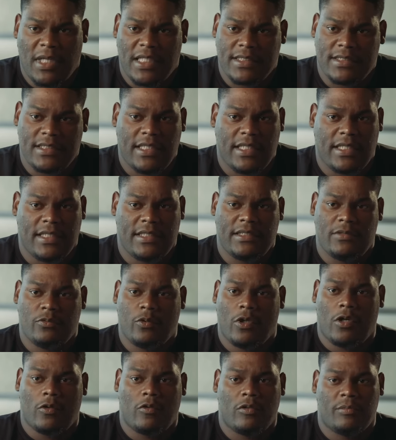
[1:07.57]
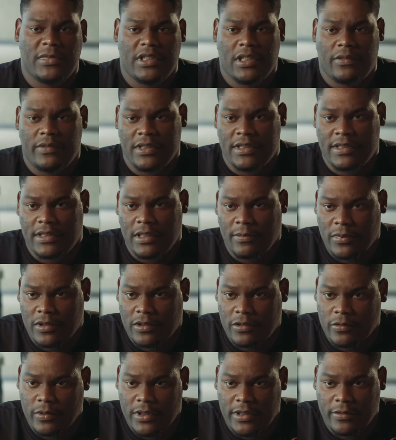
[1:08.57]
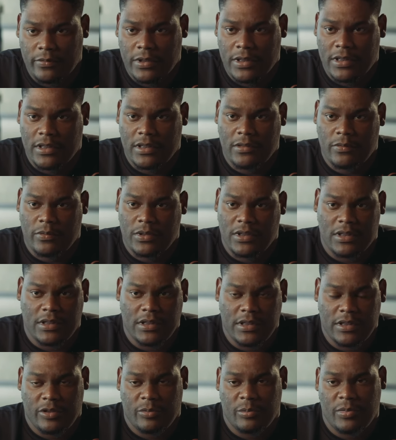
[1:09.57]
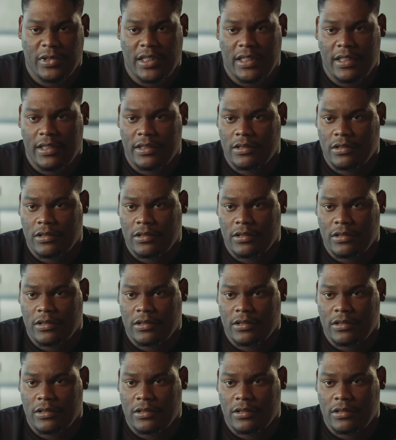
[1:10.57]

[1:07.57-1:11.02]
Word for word: My dad, he walked with me every step of the way, whether it was good or bad.